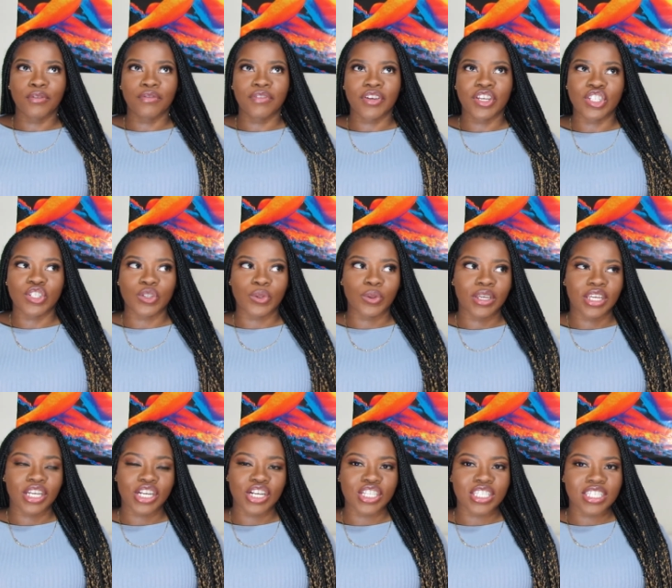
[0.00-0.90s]
facial
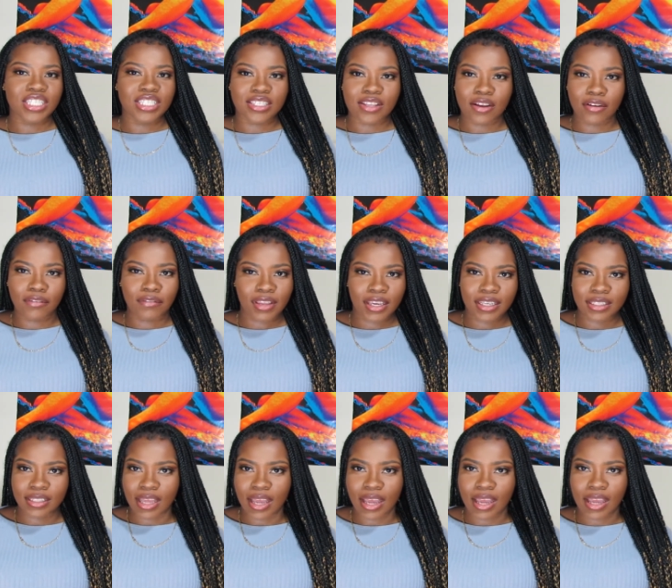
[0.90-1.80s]
hairs and stuff like
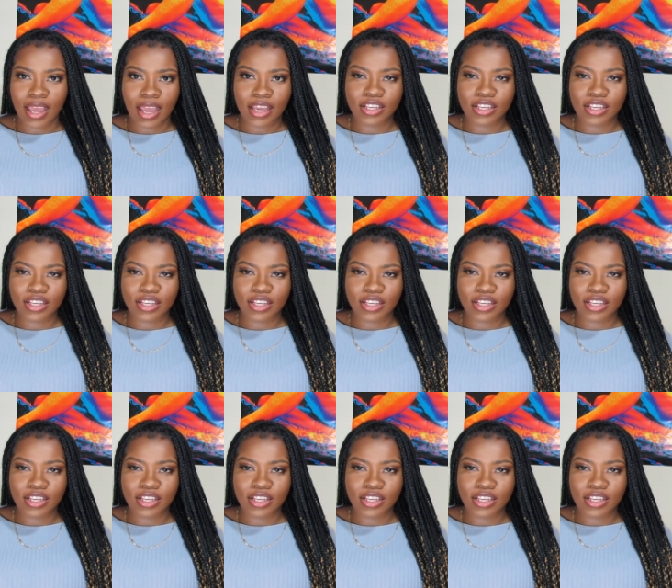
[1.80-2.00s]
that.